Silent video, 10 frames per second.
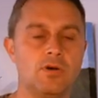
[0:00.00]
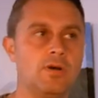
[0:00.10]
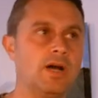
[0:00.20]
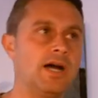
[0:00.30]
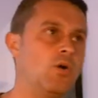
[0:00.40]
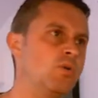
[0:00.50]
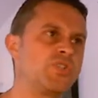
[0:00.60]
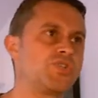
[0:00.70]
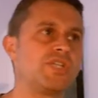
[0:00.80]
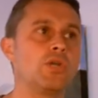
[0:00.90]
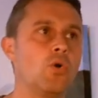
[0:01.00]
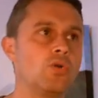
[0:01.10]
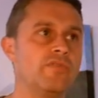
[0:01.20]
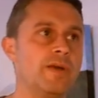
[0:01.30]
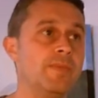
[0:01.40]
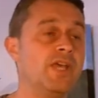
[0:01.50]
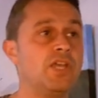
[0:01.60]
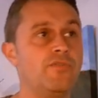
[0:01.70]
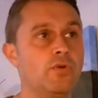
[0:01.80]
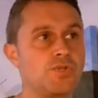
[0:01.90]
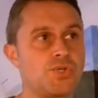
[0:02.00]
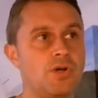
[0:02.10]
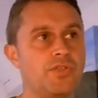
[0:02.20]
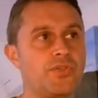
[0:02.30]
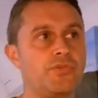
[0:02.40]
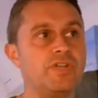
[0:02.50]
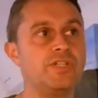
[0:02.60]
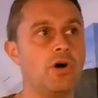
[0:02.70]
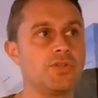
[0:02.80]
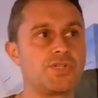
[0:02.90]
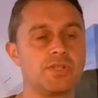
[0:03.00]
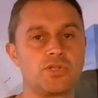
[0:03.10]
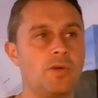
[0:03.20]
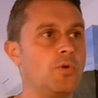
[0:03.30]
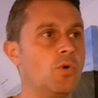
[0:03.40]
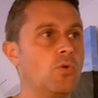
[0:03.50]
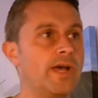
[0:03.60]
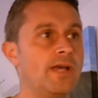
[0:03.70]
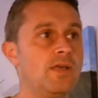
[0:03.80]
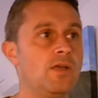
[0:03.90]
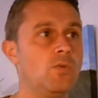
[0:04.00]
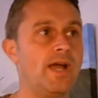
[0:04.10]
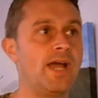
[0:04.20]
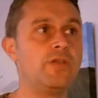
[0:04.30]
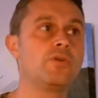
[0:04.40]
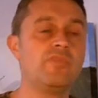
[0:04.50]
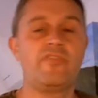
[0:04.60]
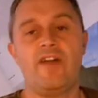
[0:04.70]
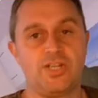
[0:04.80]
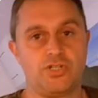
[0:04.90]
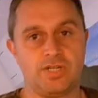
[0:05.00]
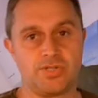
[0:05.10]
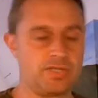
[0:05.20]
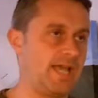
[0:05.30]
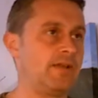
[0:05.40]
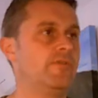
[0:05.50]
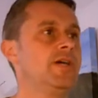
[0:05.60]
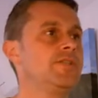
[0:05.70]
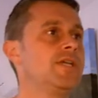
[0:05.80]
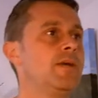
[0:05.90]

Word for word: bar uh, or just see all of them. You've also got the three dots in the top corner where you can refresh the list again, right?